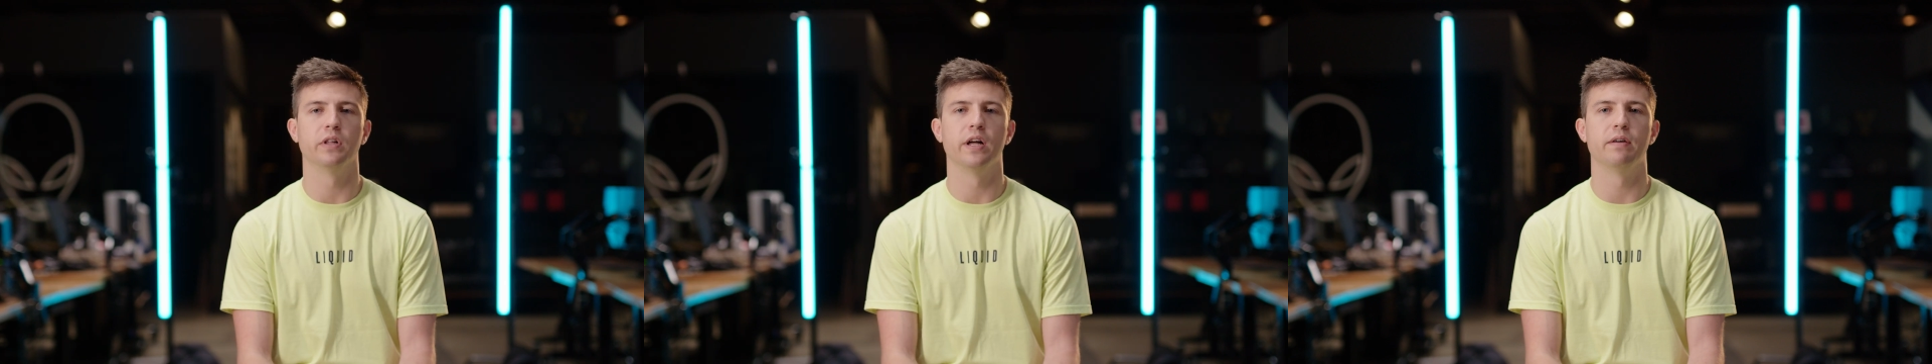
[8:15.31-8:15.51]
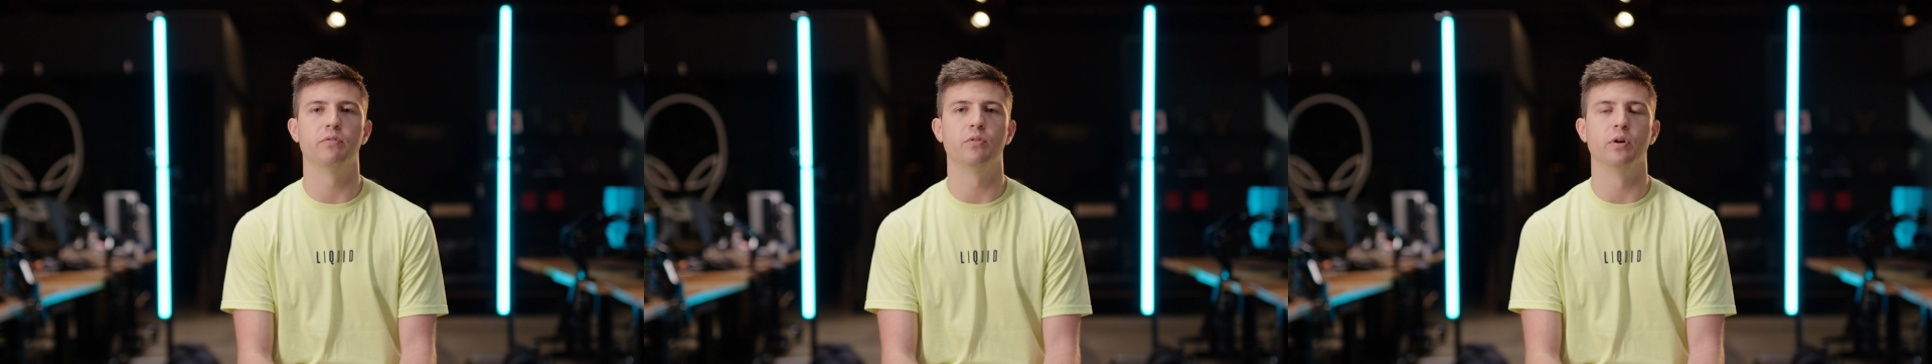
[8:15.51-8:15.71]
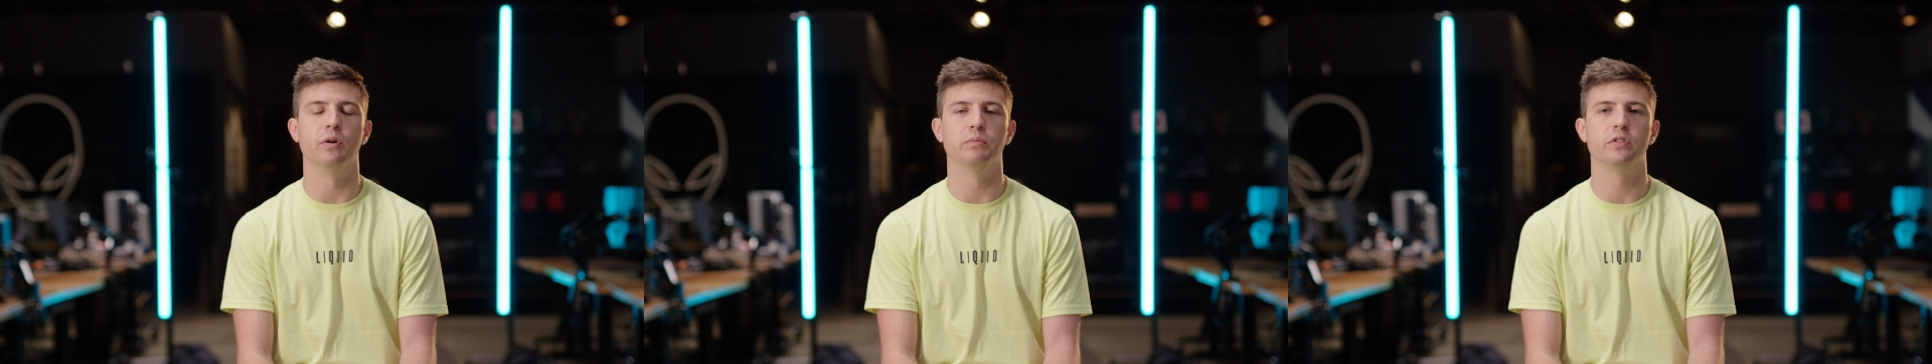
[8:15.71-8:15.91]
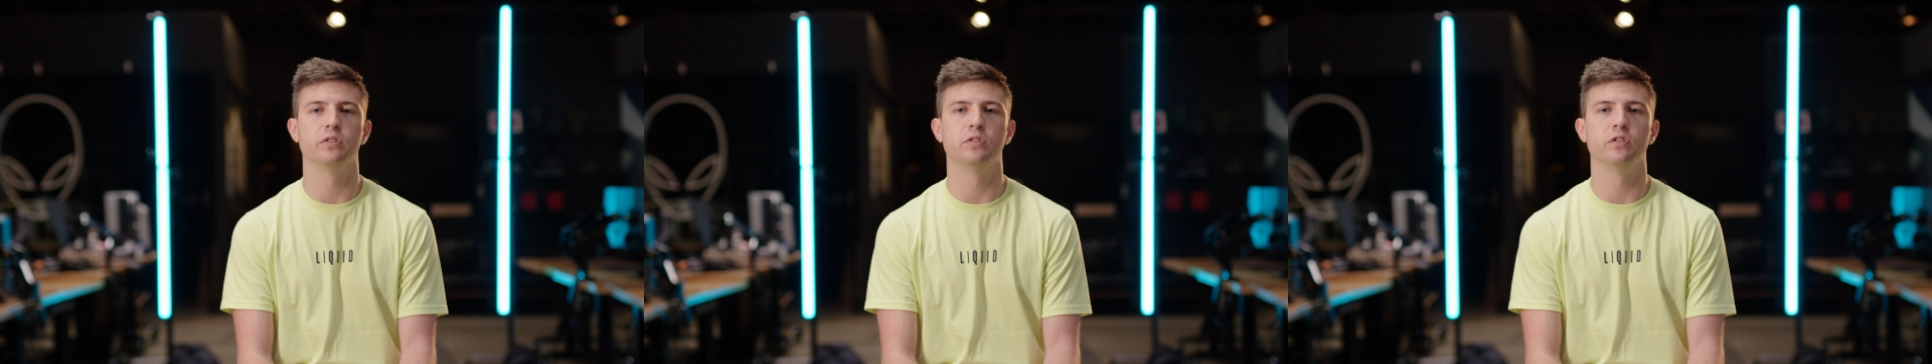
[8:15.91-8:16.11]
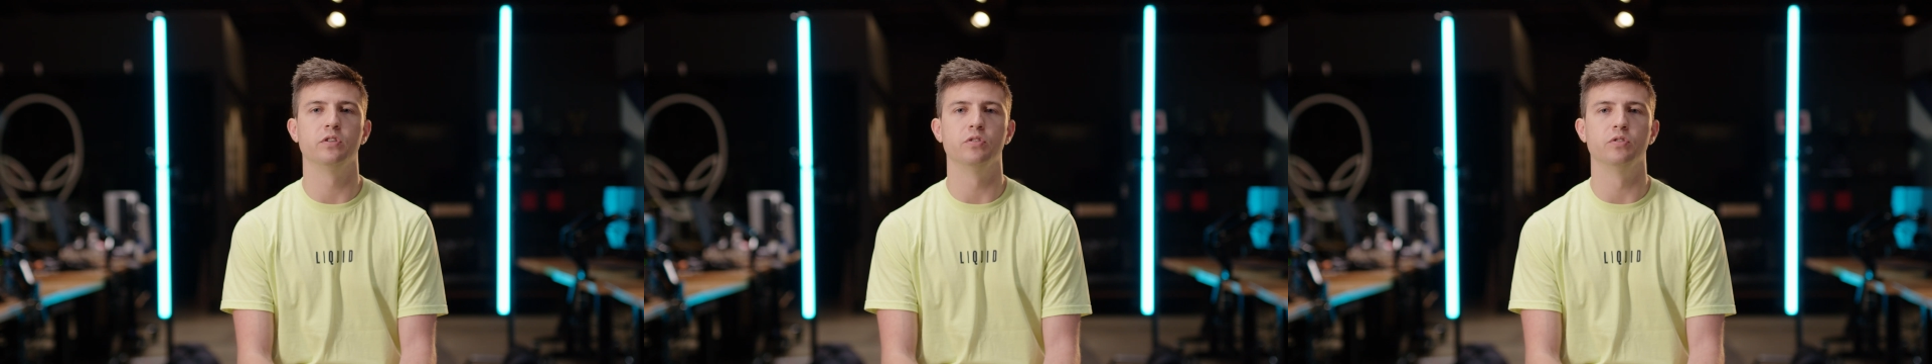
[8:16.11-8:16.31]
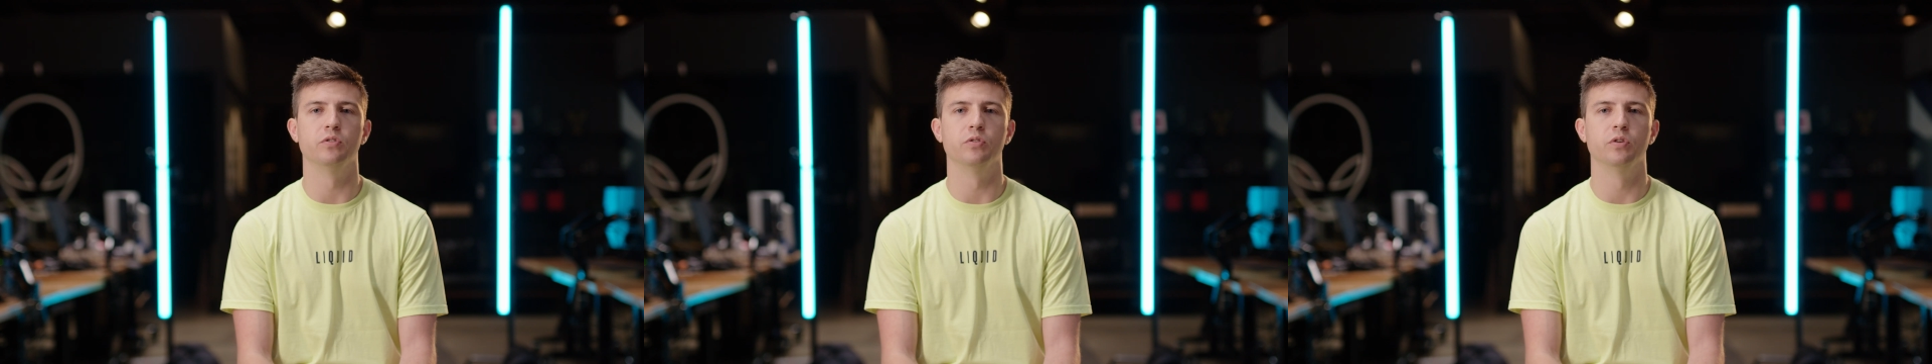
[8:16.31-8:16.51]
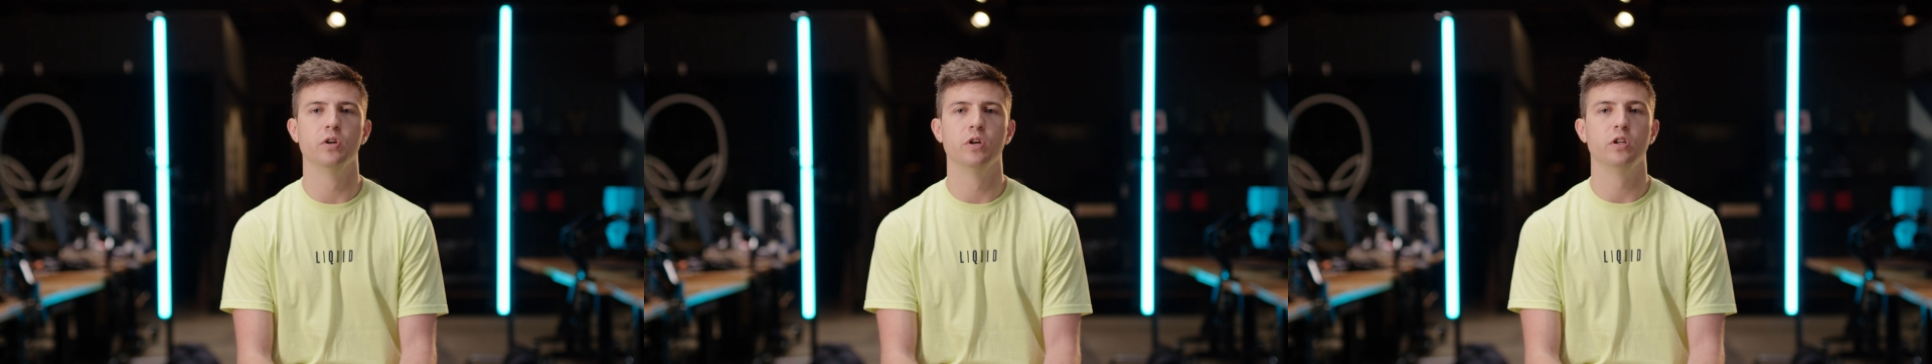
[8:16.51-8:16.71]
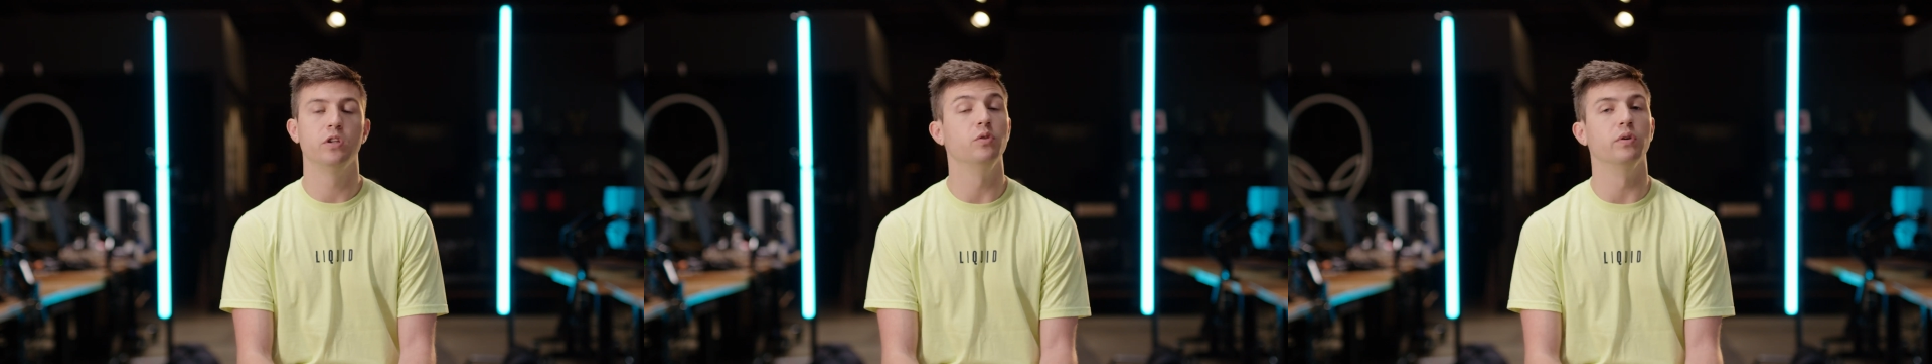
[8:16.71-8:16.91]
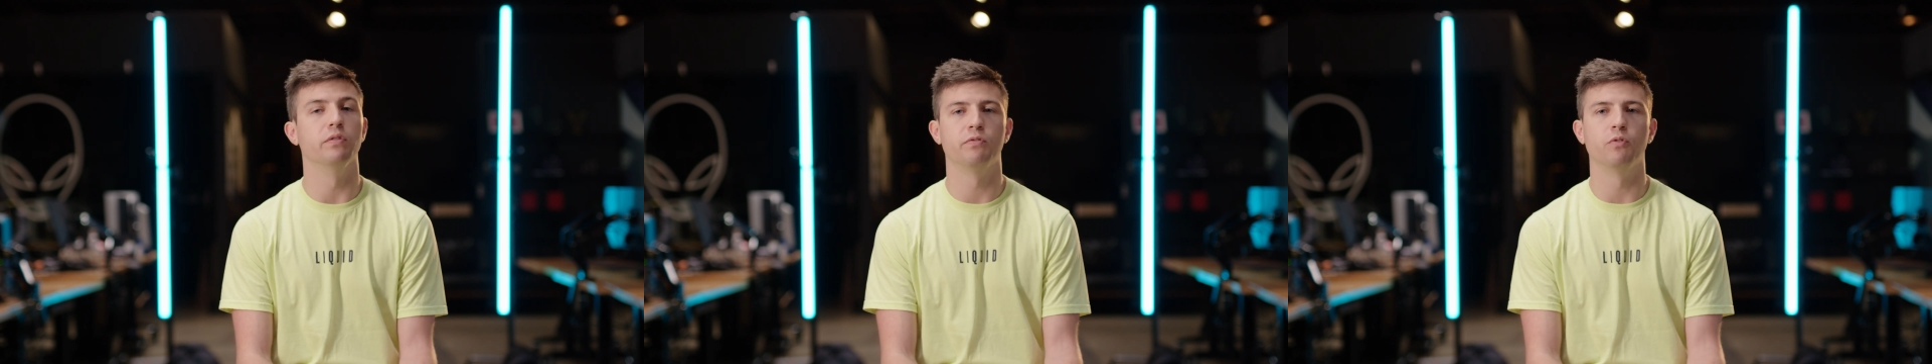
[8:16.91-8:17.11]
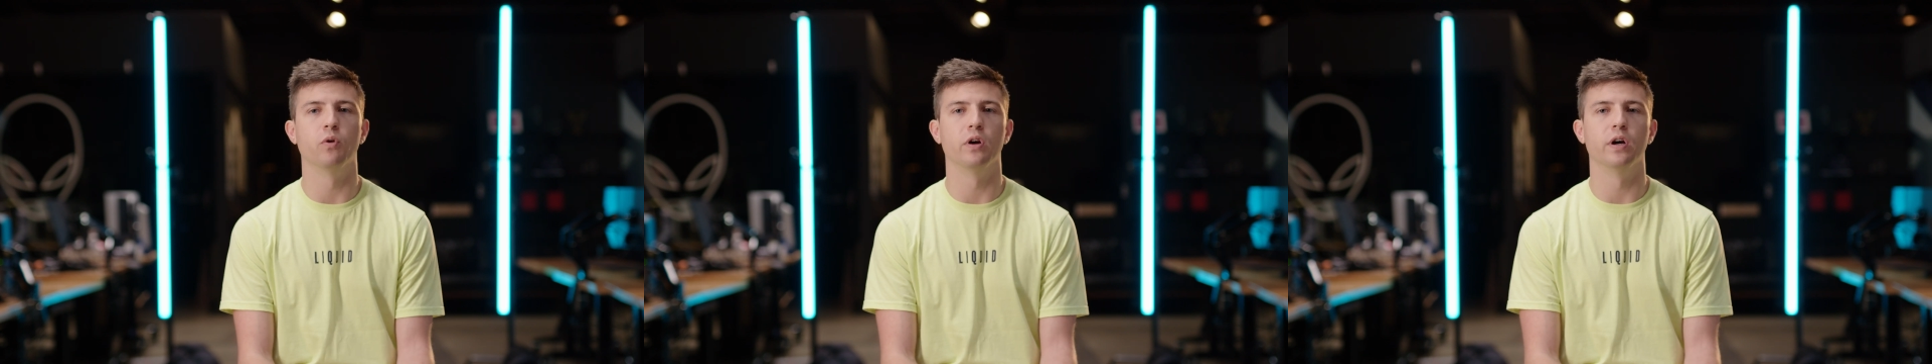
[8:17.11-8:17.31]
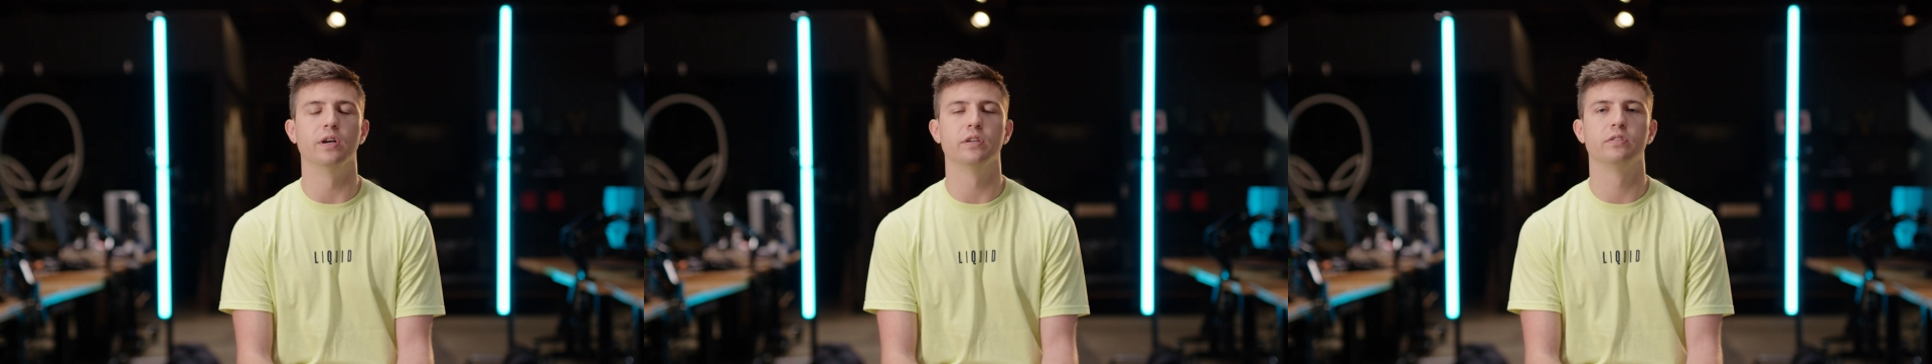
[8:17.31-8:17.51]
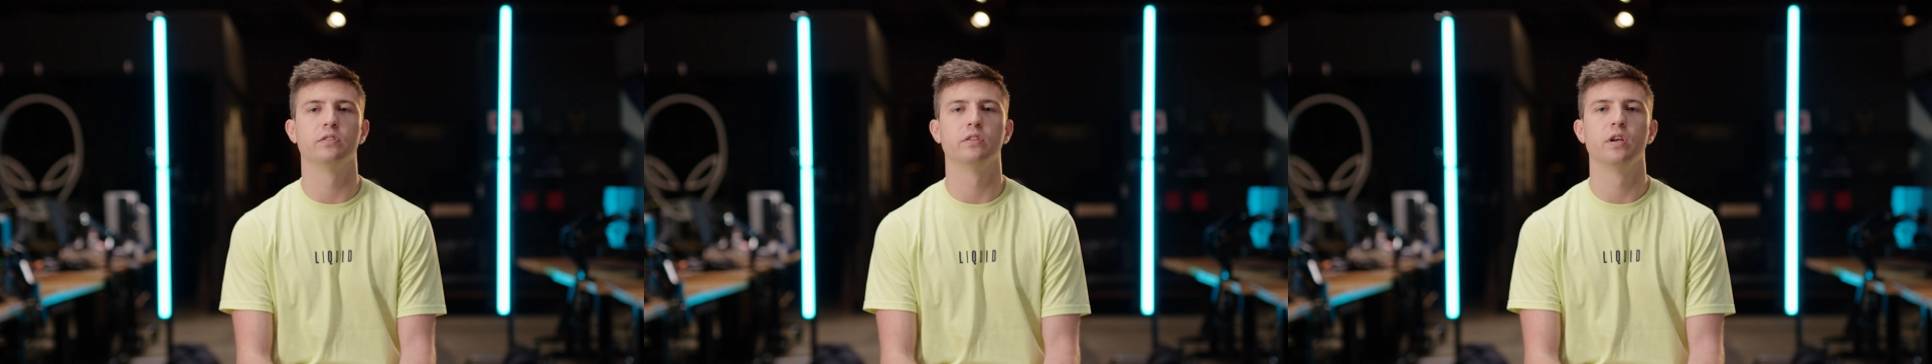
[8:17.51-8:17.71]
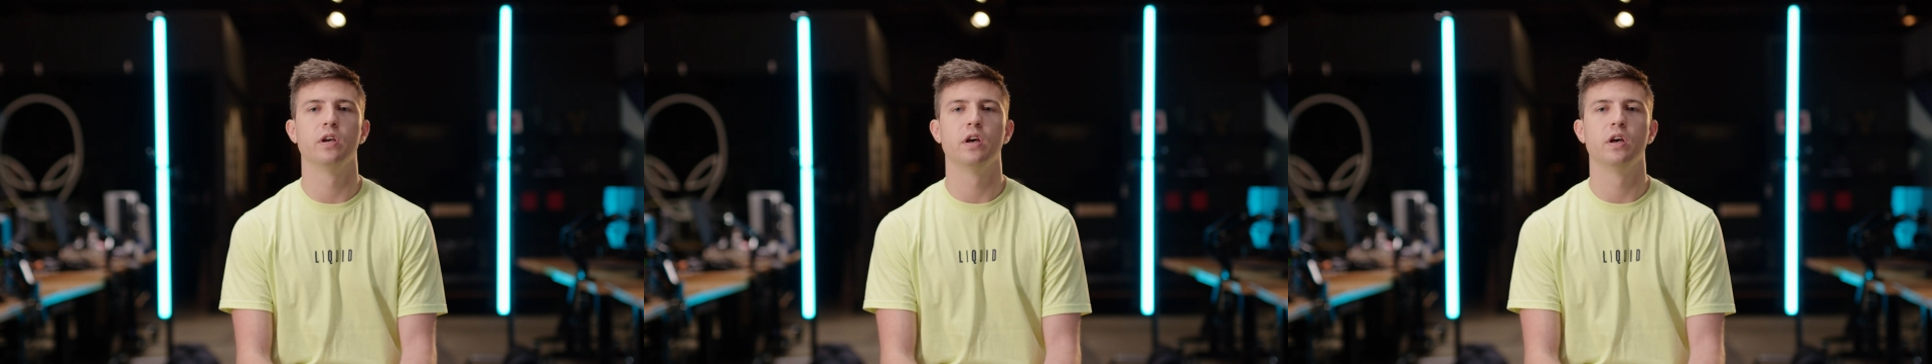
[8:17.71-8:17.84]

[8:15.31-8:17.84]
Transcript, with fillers: platforms to do it for us.